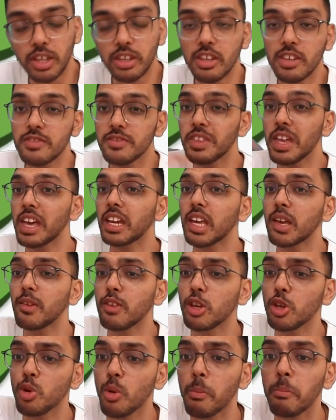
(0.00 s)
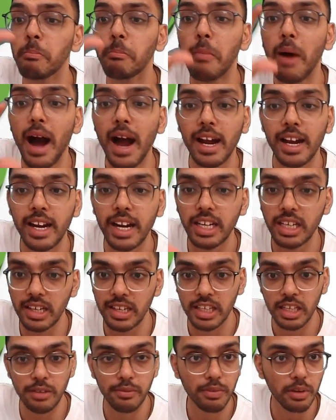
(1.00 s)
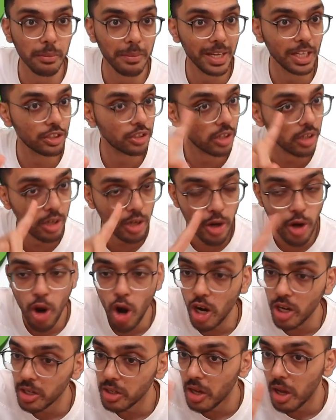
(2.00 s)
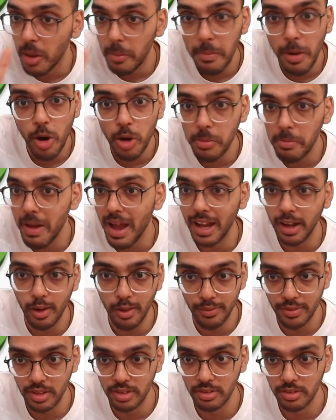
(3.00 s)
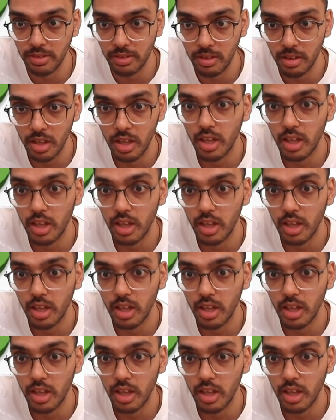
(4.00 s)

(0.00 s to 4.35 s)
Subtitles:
This they are giving you market information, not about back office.